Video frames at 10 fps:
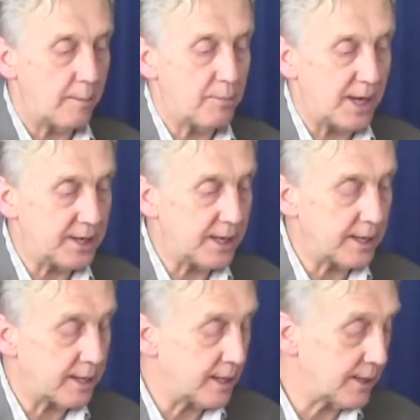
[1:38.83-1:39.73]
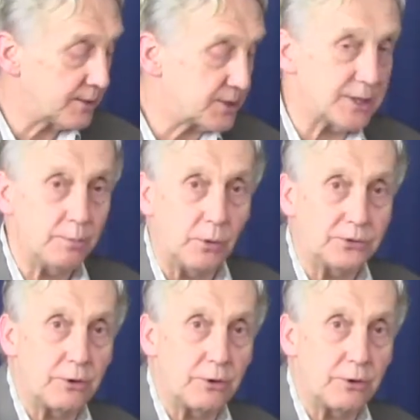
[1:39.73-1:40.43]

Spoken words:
but in simple